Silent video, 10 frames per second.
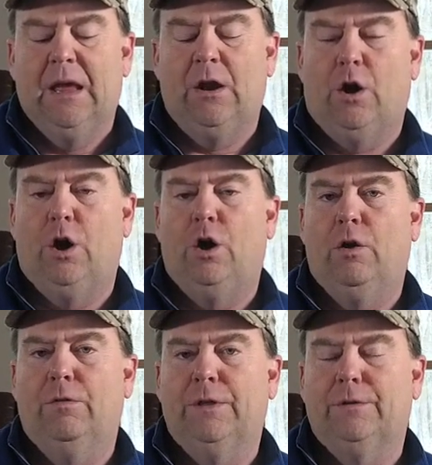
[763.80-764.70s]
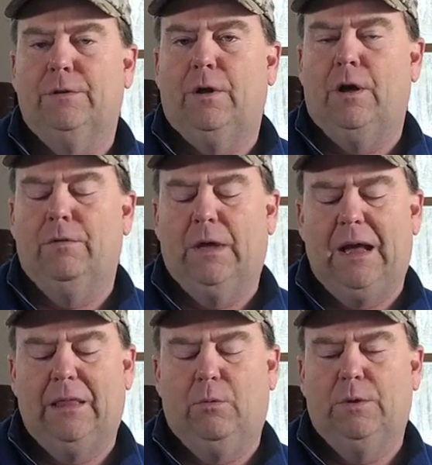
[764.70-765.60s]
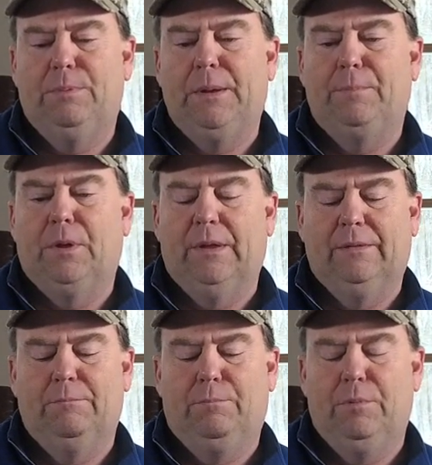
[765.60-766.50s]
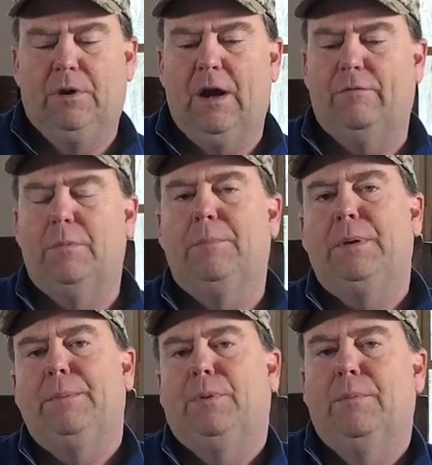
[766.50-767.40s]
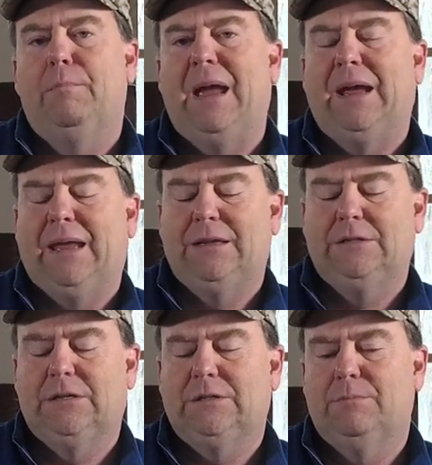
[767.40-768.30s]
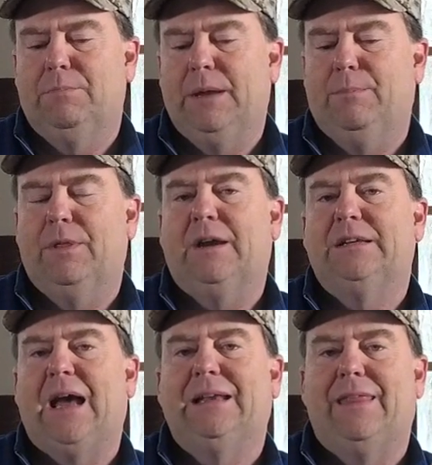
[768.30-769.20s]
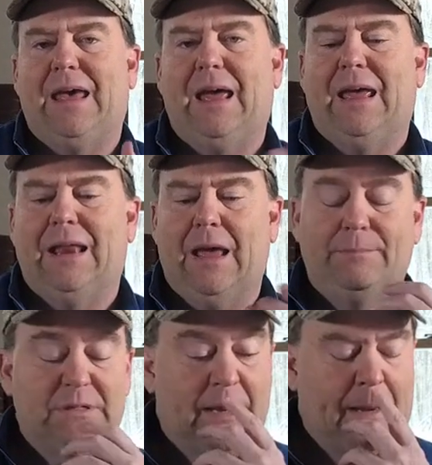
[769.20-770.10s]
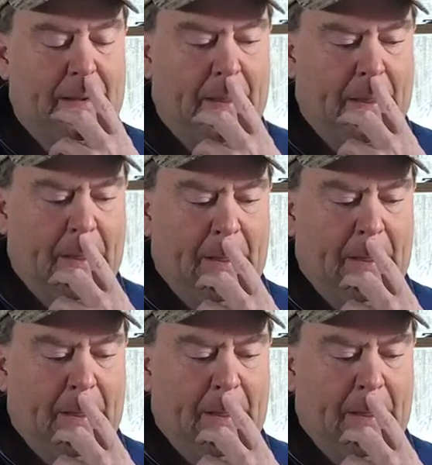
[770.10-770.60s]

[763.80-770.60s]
and all the all the Hollywood people and government people and banking system people that are tied to that and Epstein,